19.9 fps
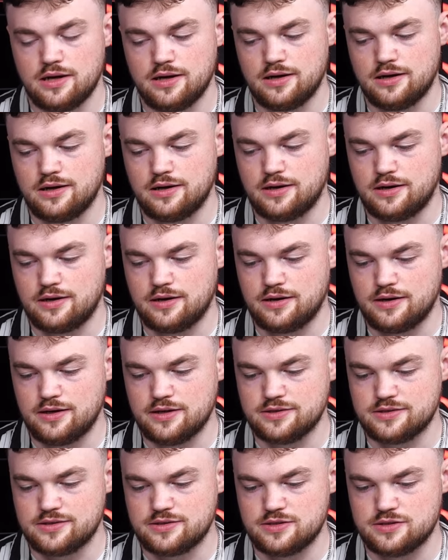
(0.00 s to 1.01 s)

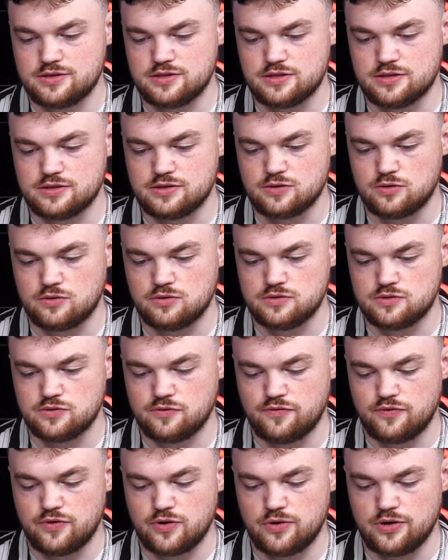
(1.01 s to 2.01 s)
And this is also
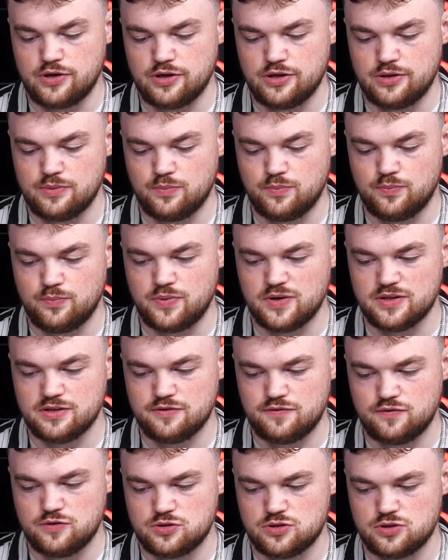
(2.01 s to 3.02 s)
very
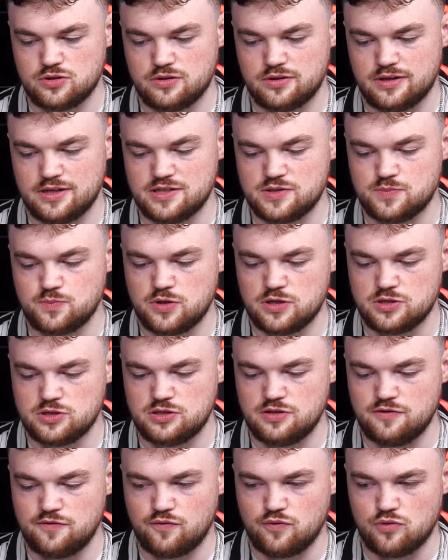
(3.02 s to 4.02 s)
beneficial,
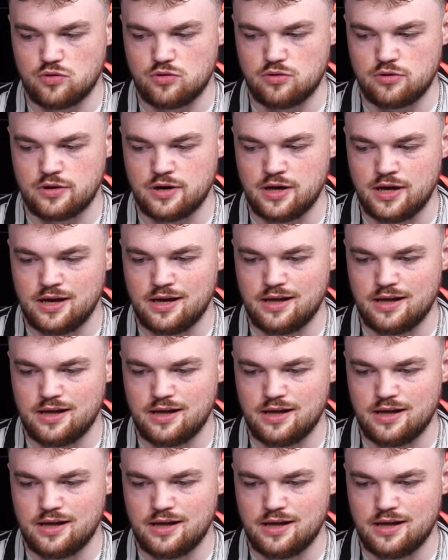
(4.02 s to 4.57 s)
especially for